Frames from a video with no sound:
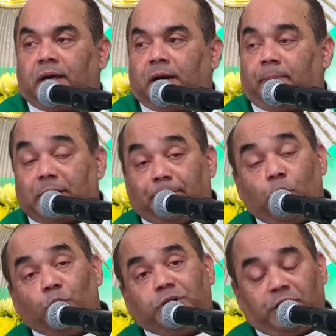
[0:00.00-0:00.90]
But the
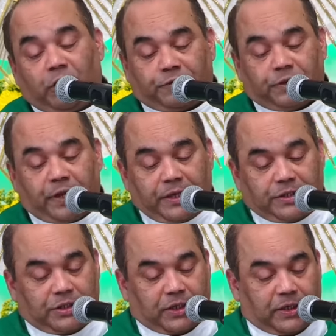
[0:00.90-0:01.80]
beauty of
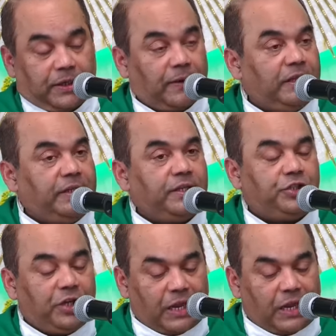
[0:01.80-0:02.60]
today's liturgy,